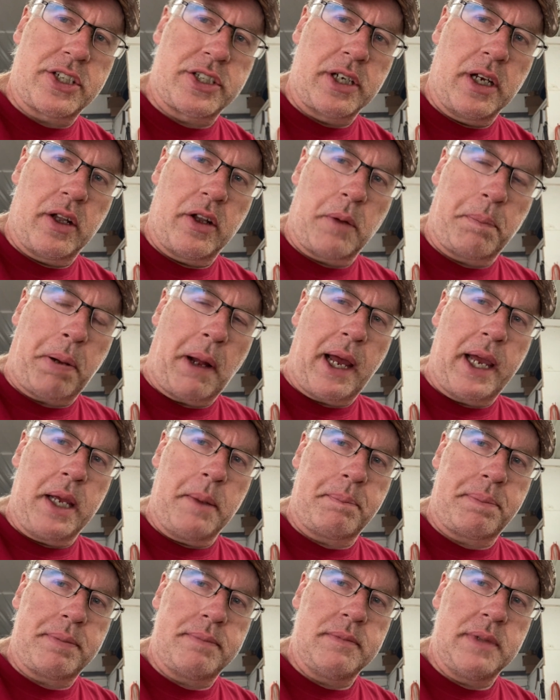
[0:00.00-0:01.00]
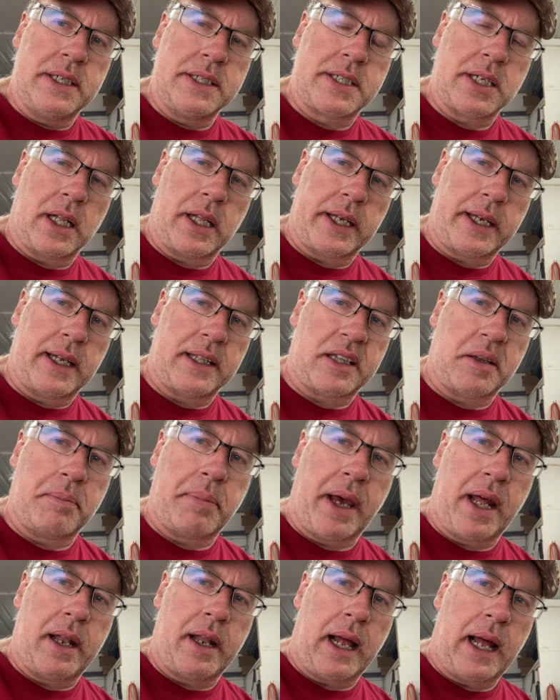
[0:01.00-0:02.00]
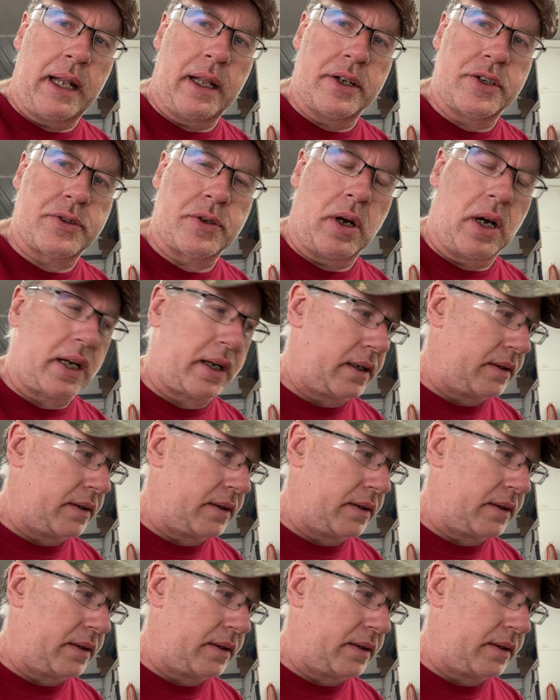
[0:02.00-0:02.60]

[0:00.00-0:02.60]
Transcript: other pipe until I get the bed on the truck.